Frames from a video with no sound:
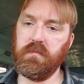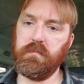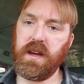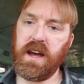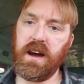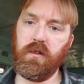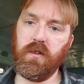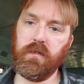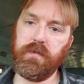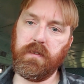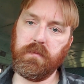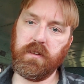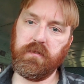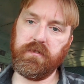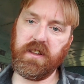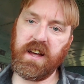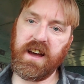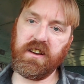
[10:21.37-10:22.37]
Power from the
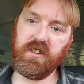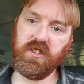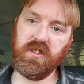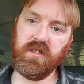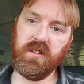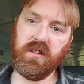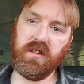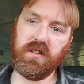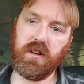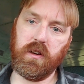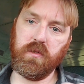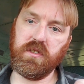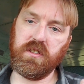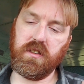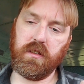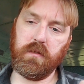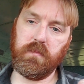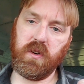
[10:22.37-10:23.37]
flasher goes
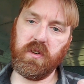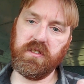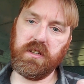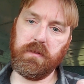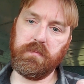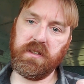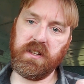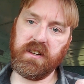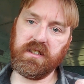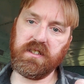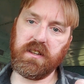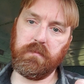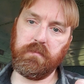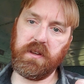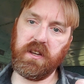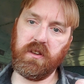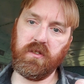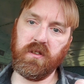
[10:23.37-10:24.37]
to the multiplex
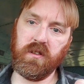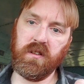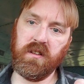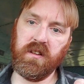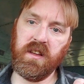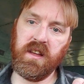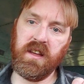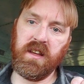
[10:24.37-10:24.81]
computer.